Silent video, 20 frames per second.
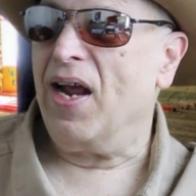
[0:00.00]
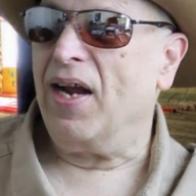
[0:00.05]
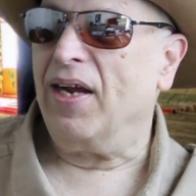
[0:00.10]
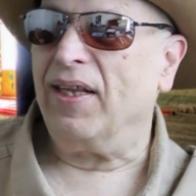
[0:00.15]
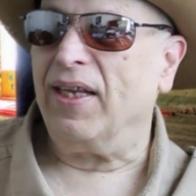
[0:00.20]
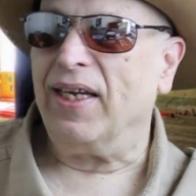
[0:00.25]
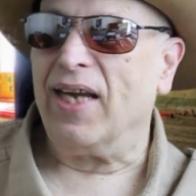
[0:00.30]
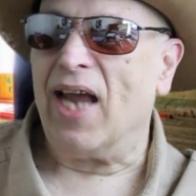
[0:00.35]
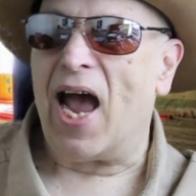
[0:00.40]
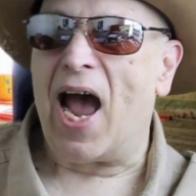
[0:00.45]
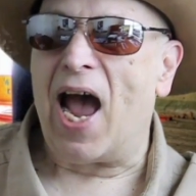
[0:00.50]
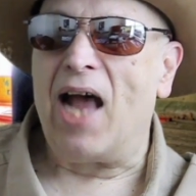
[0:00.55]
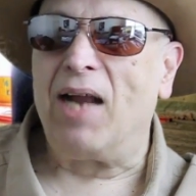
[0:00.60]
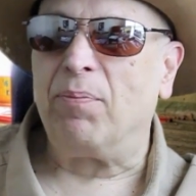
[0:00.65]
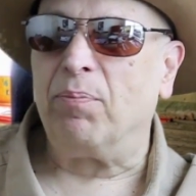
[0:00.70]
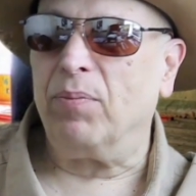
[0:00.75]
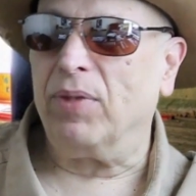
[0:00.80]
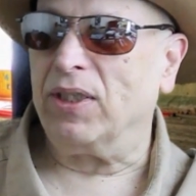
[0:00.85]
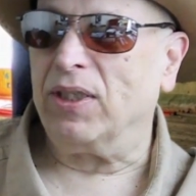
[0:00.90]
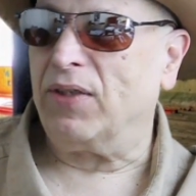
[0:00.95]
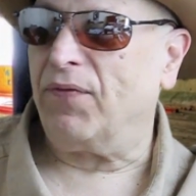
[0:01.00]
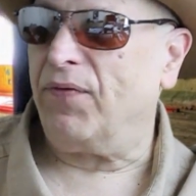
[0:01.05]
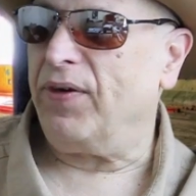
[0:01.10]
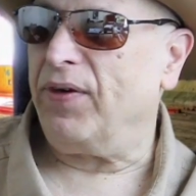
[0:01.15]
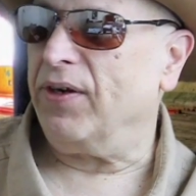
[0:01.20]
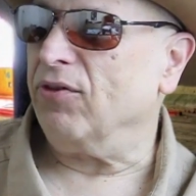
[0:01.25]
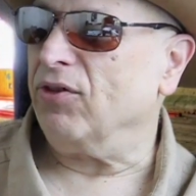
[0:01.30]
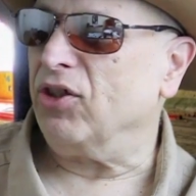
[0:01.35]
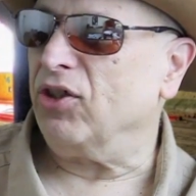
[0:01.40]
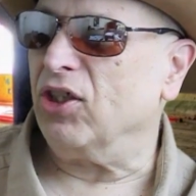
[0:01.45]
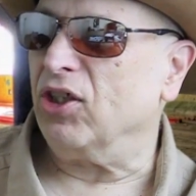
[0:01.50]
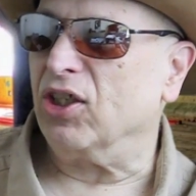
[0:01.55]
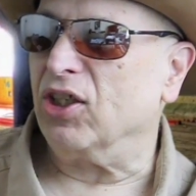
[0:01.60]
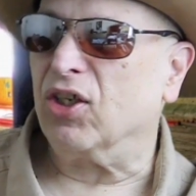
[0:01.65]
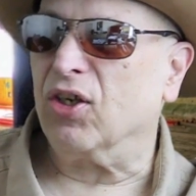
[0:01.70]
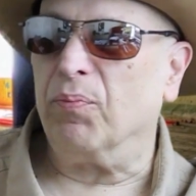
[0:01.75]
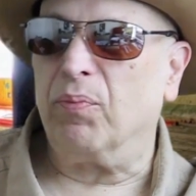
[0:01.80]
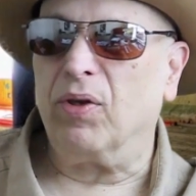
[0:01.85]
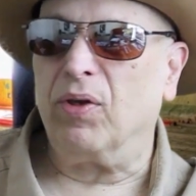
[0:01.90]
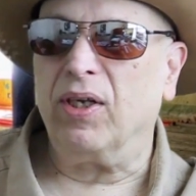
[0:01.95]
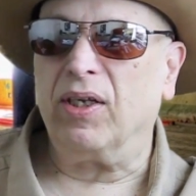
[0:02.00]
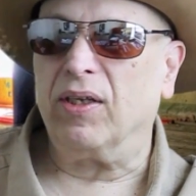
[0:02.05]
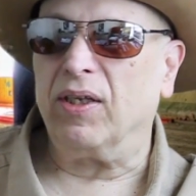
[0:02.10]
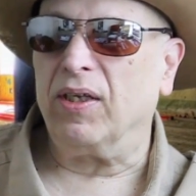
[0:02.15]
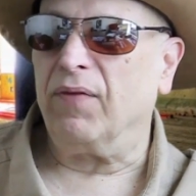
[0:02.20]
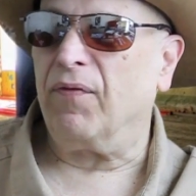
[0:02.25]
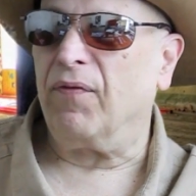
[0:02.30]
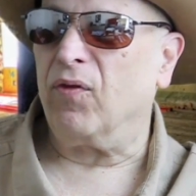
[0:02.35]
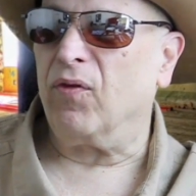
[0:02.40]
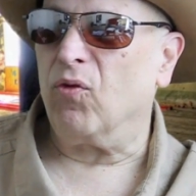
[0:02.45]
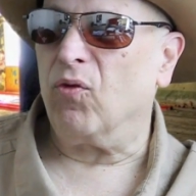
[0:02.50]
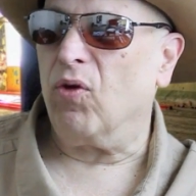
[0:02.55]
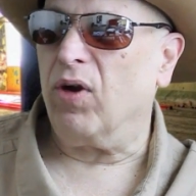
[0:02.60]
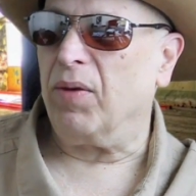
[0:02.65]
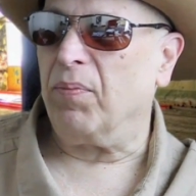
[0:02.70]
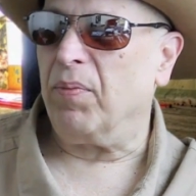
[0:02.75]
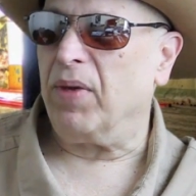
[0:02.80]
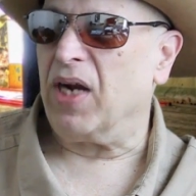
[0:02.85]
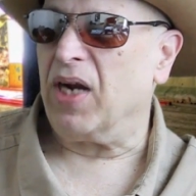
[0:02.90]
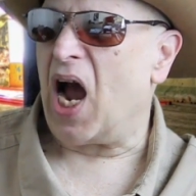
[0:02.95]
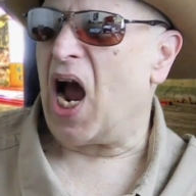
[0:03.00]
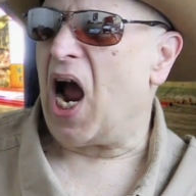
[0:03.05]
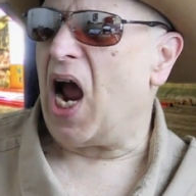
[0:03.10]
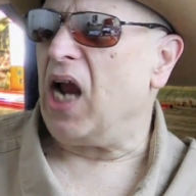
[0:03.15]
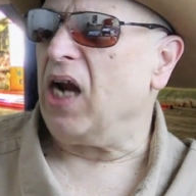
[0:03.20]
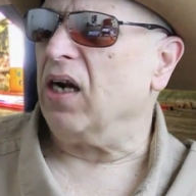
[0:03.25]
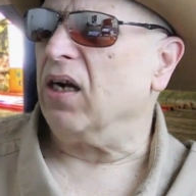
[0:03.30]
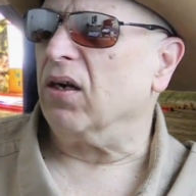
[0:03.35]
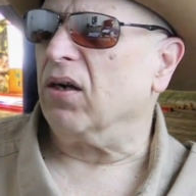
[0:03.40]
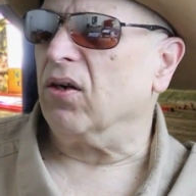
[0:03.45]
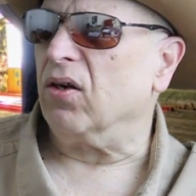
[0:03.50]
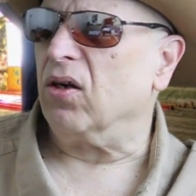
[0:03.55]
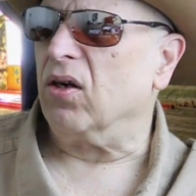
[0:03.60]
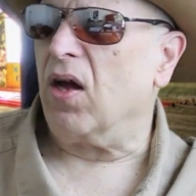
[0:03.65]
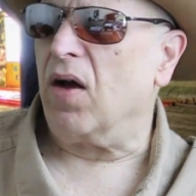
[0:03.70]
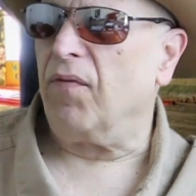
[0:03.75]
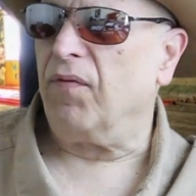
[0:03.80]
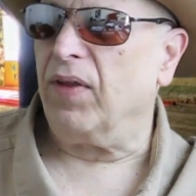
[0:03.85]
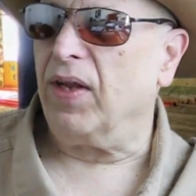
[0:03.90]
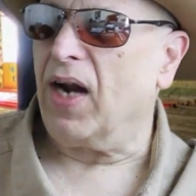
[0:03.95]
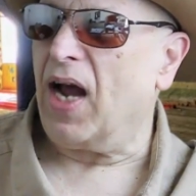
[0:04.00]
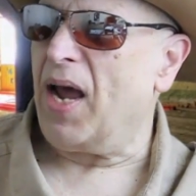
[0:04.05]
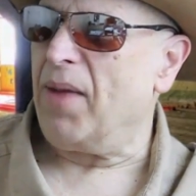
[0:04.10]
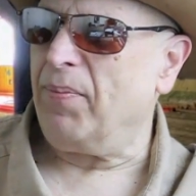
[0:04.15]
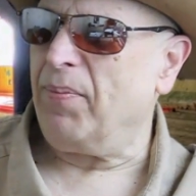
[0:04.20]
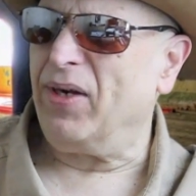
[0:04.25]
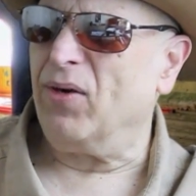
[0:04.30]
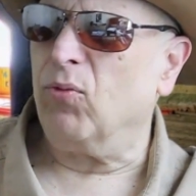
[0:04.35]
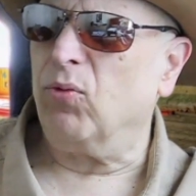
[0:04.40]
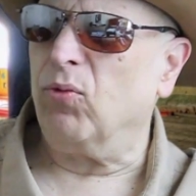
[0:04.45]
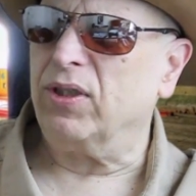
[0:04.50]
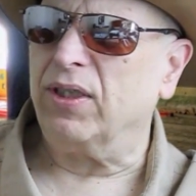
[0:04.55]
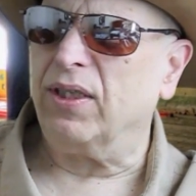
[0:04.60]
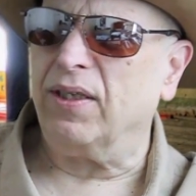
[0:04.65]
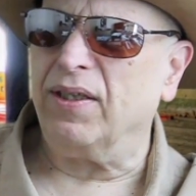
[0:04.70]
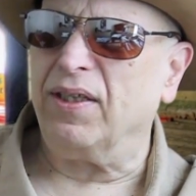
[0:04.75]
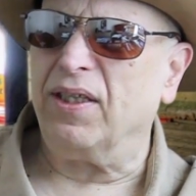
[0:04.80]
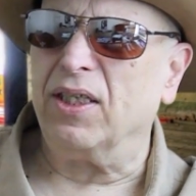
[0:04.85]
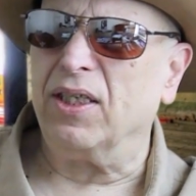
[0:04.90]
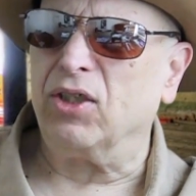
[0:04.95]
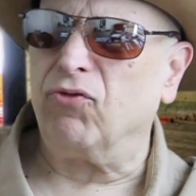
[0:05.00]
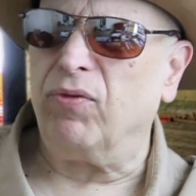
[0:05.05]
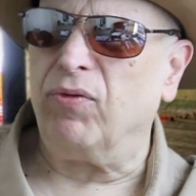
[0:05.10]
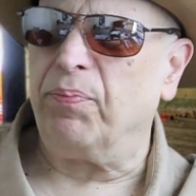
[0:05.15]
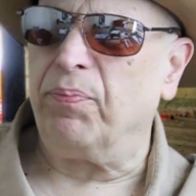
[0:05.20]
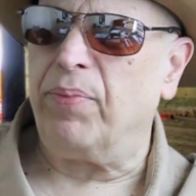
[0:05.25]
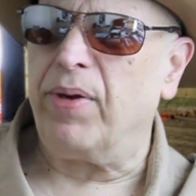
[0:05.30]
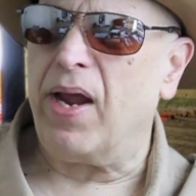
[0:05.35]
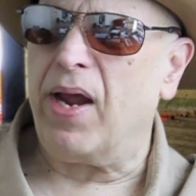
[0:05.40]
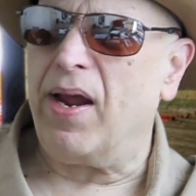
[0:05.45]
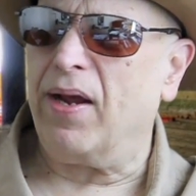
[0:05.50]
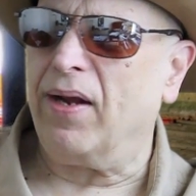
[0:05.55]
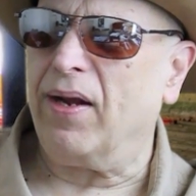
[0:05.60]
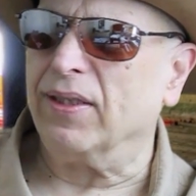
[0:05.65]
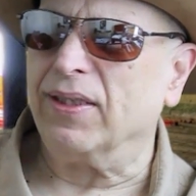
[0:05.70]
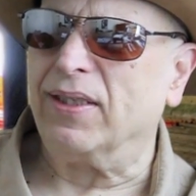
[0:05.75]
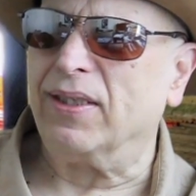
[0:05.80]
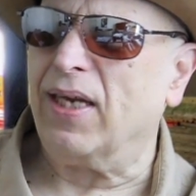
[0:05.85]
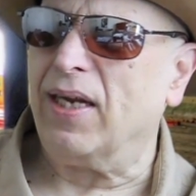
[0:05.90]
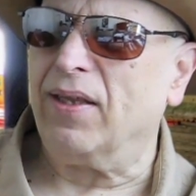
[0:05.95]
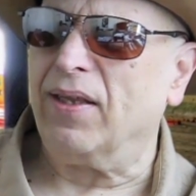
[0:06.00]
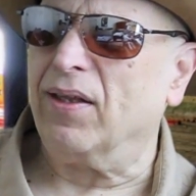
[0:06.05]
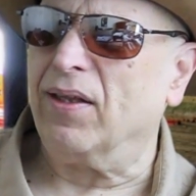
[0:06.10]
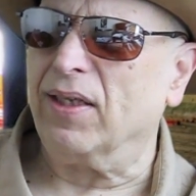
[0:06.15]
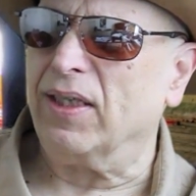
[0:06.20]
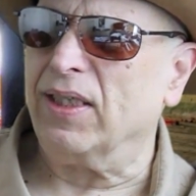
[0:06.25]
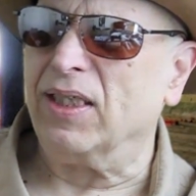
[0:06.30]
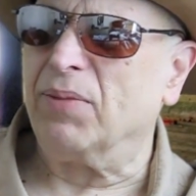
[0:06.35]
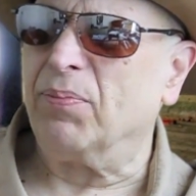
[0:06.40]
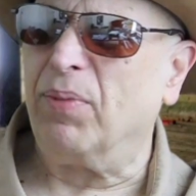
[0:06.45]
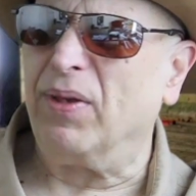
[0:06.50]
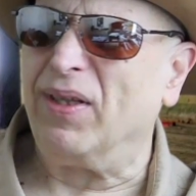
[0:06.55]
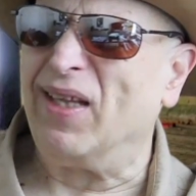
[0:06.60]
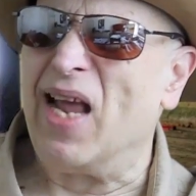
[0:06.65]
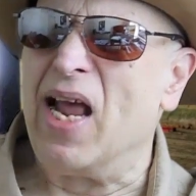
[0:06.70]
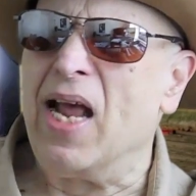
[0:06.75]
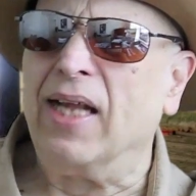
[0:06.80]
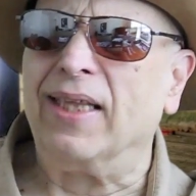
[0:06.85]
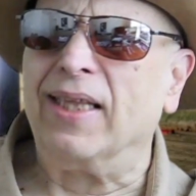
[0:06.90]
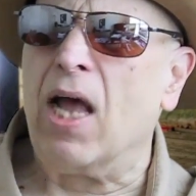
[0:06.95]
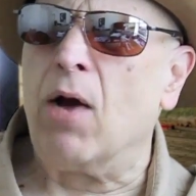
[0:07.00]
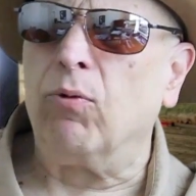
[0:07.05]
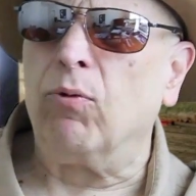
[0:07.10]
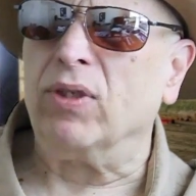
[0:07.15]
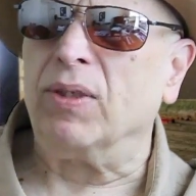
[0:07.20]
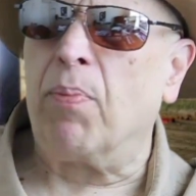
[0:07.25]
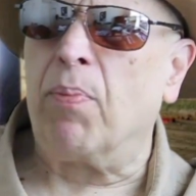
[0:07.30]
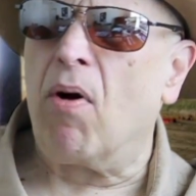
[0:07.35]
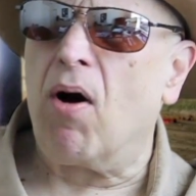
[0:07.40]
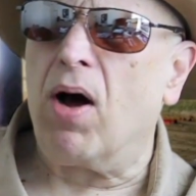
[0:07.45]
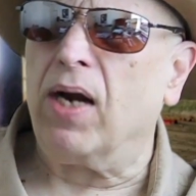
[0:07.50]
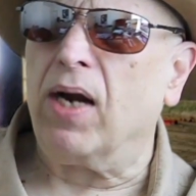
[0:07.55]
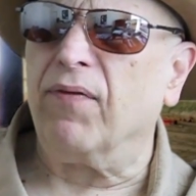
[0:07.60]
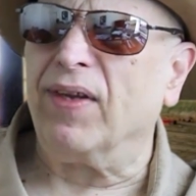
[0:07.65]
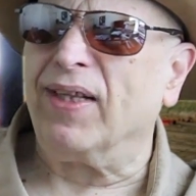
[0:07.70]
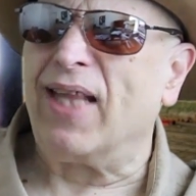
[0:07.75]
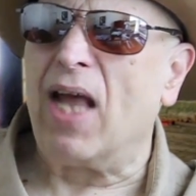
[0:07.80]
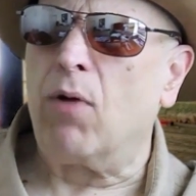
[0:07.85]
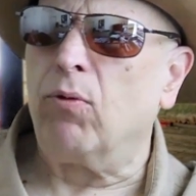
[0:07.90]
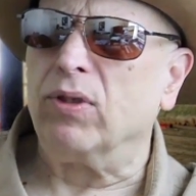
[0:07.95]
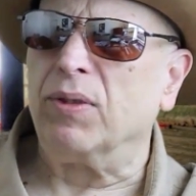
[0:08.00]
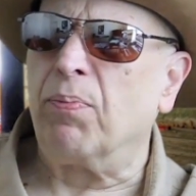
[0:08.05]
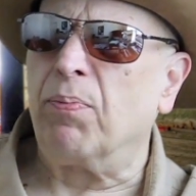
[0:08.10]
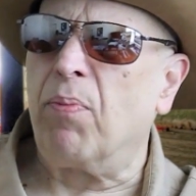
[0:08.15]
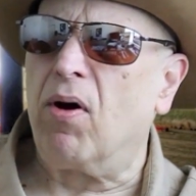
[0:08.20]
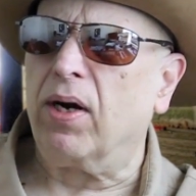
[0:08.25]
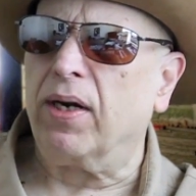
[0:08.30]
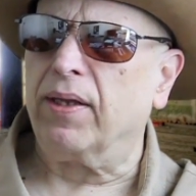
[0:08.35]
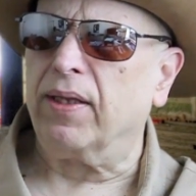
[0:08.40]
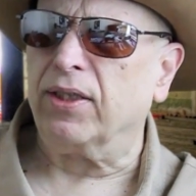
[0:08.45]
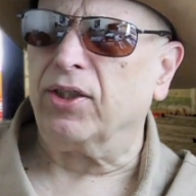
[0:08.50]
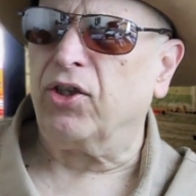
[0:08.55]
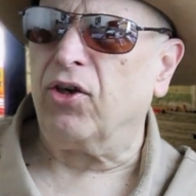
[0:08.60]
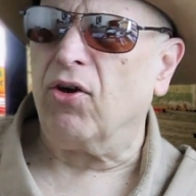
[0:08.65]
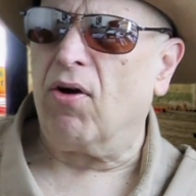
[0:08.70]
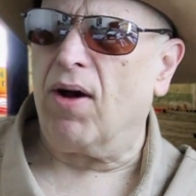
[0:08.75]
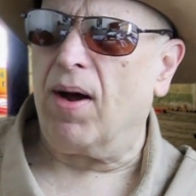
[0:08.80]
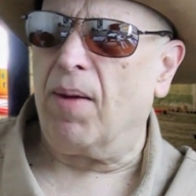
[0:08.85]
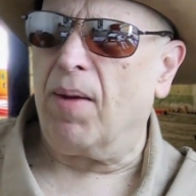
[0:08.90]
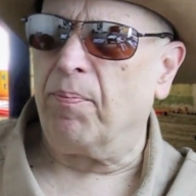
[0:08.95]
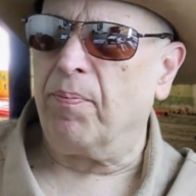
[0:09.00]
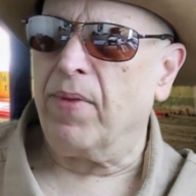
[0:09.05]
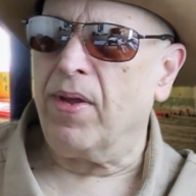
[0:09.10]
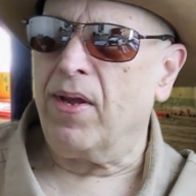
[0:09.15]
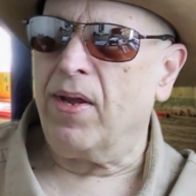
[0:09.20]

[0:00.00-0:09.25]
The atmosphere just completely floored me. I loved it. I mean, it was in disrepair to say the least, but that was part of it. That was part of the charm.